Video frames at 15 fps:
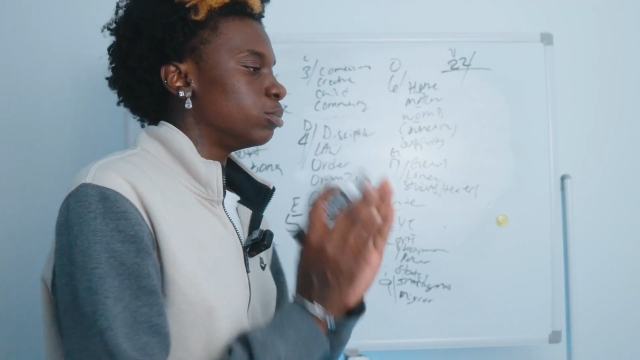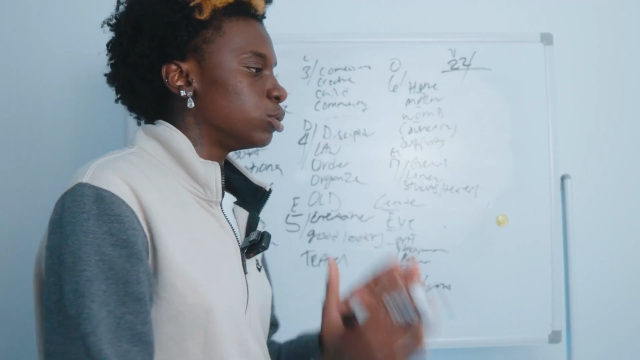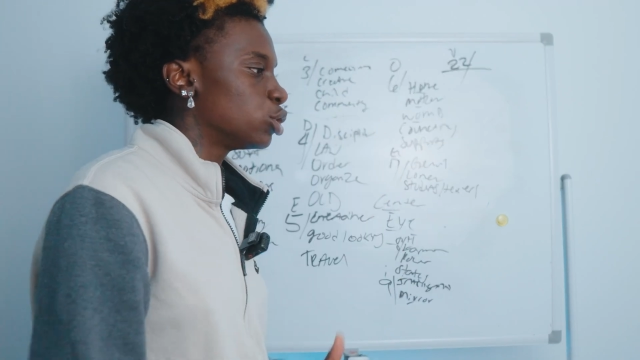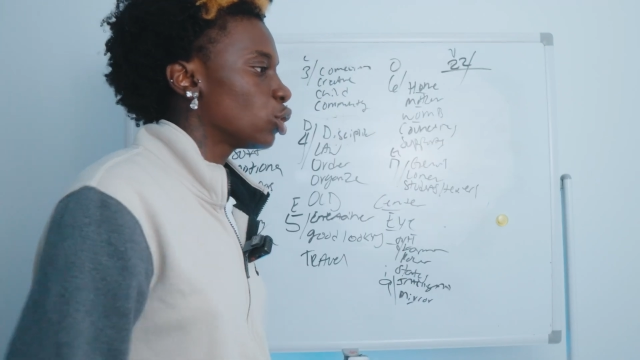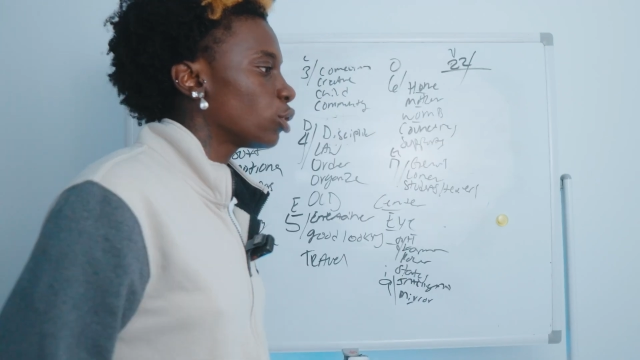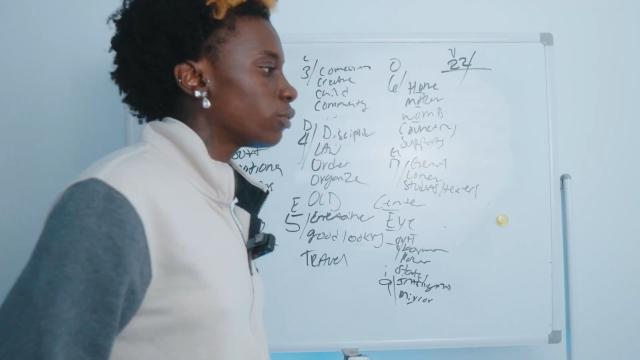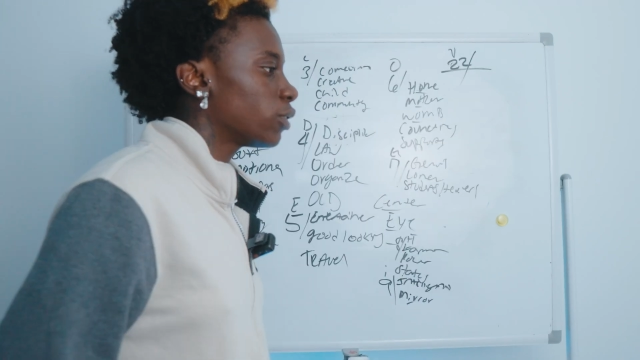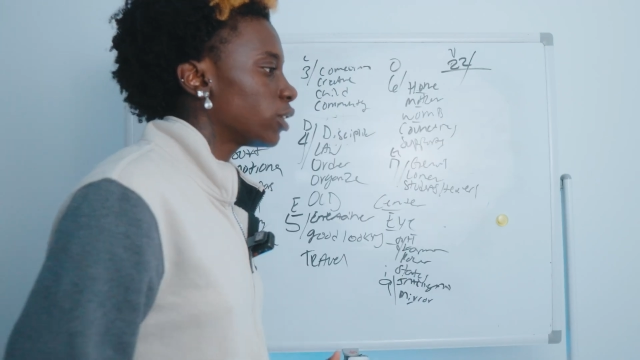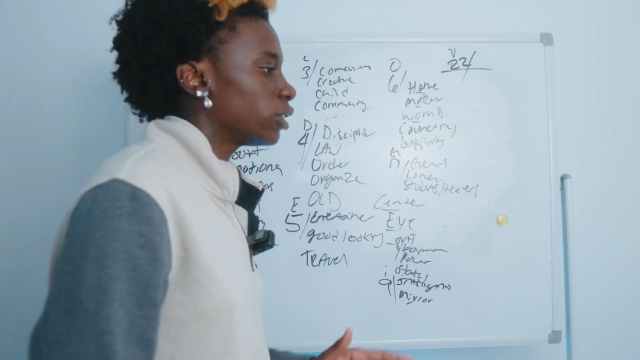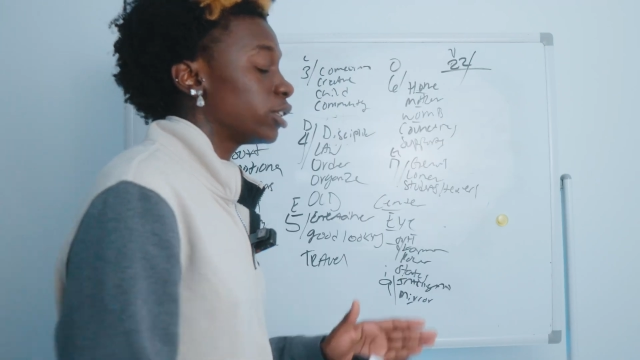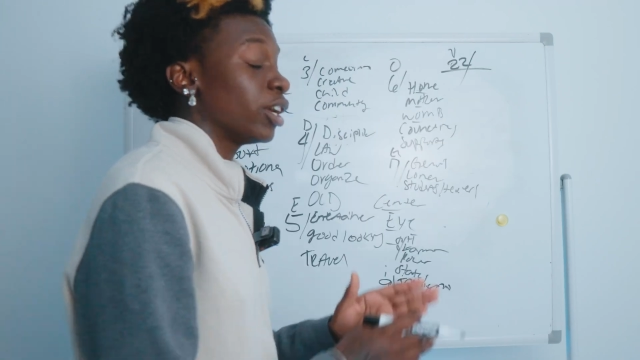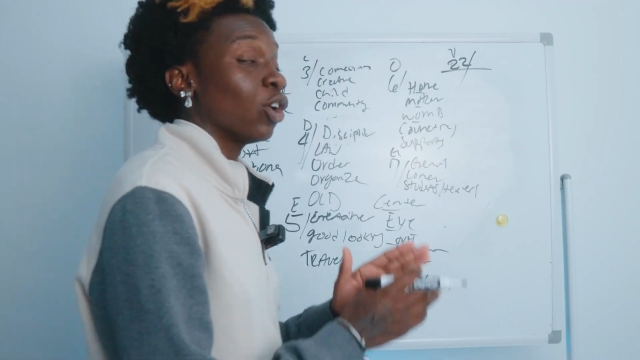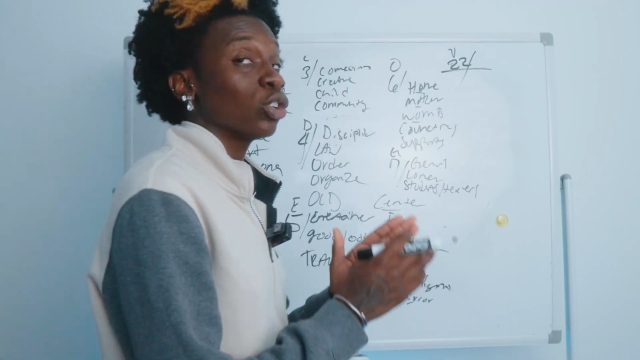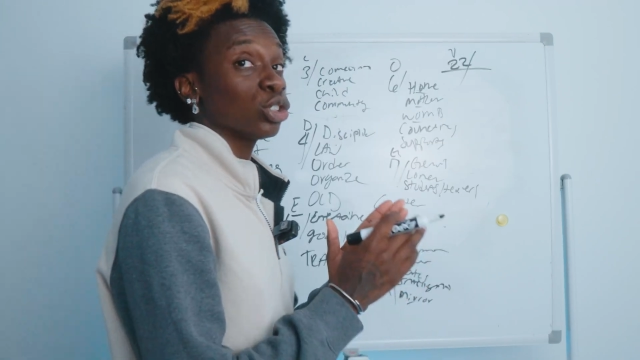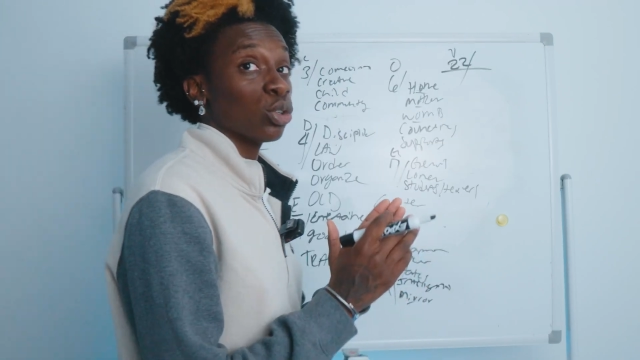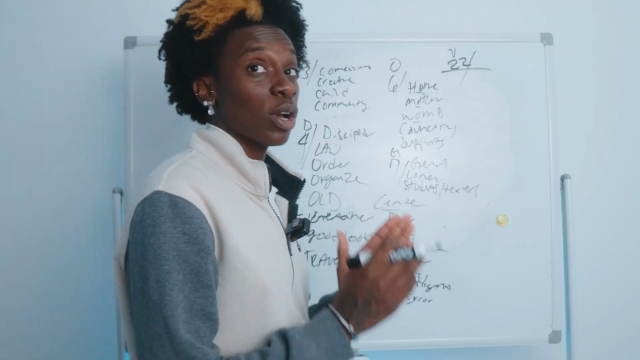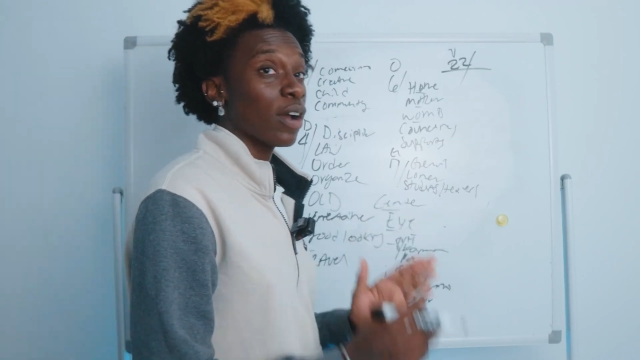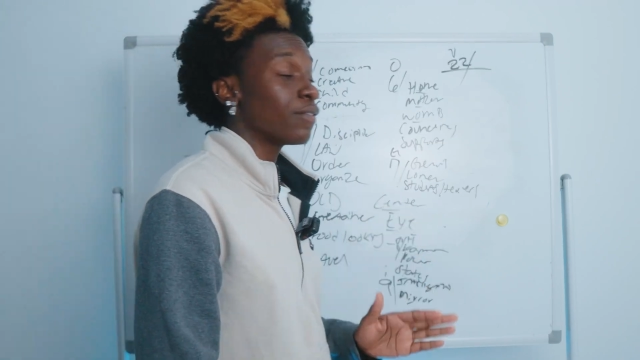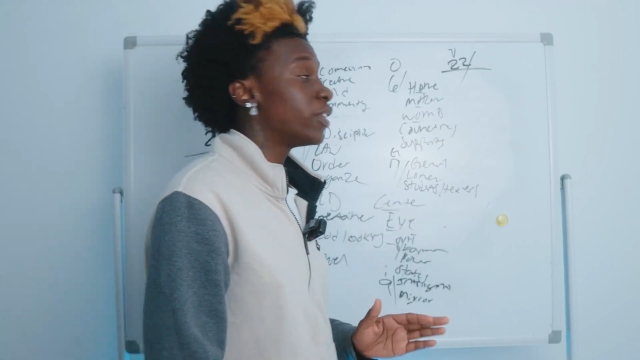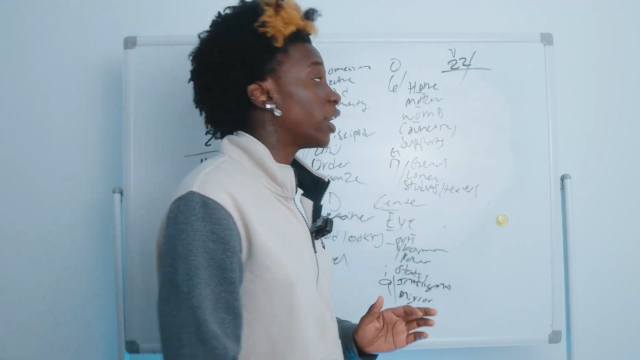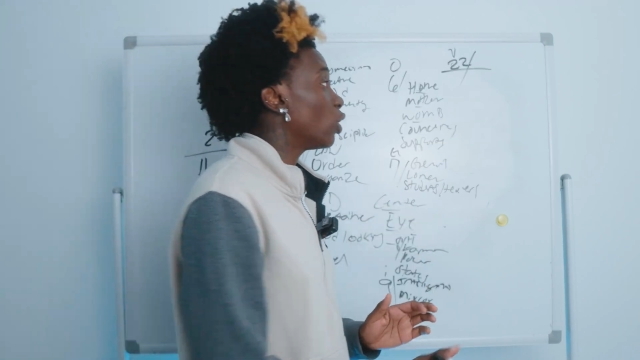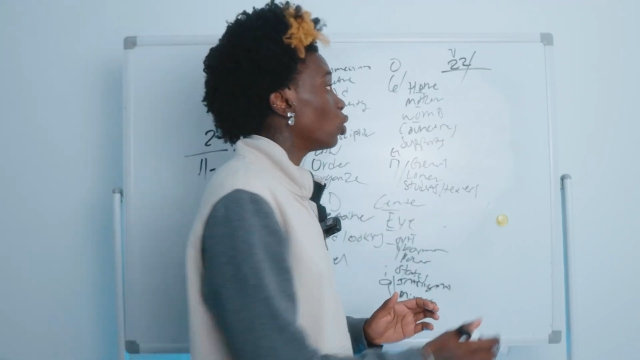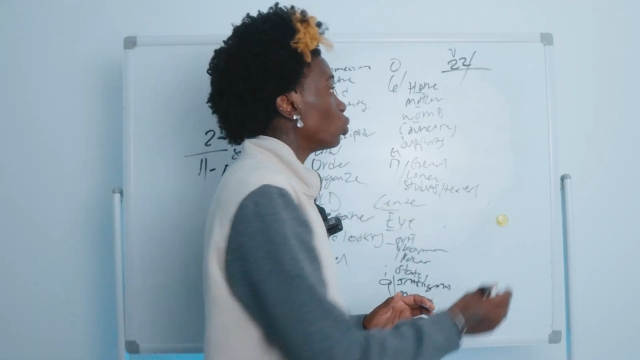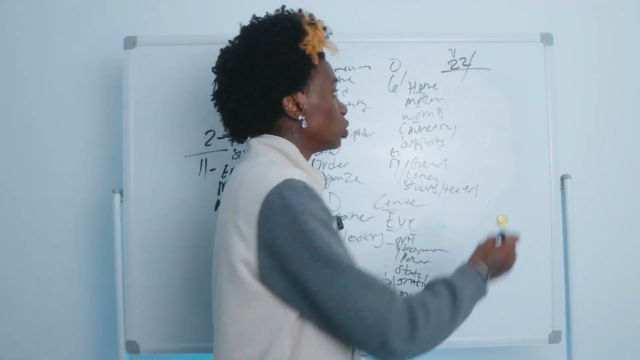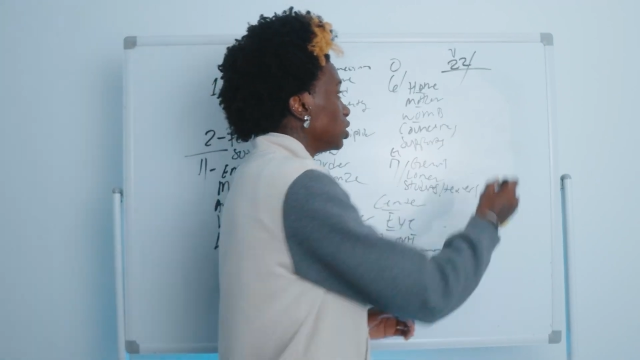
observant. They also have that